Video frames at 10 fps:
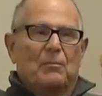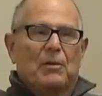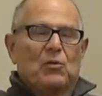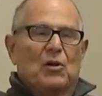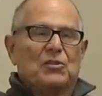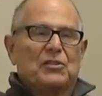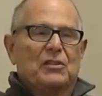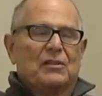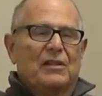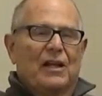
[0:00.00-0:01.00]

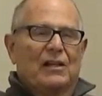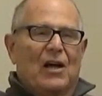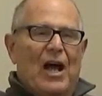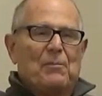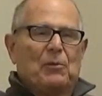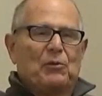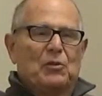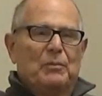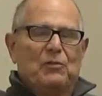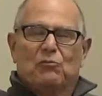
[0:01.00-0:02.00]
Because they're liable
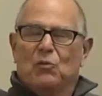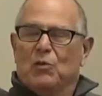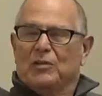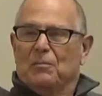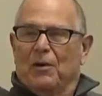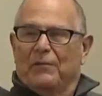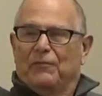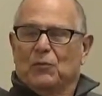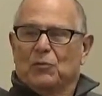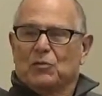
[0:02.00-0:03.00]
to be ruined by
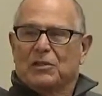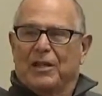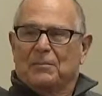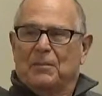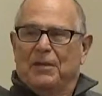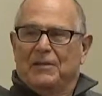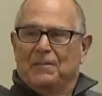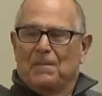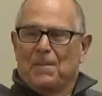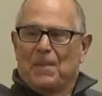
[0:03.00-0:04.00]
fools like me.
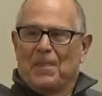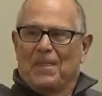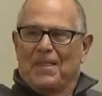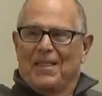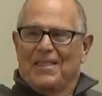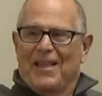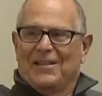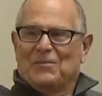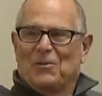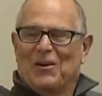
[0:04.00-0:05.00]

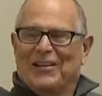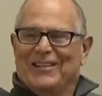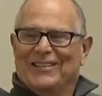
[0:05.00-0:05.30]
That's why.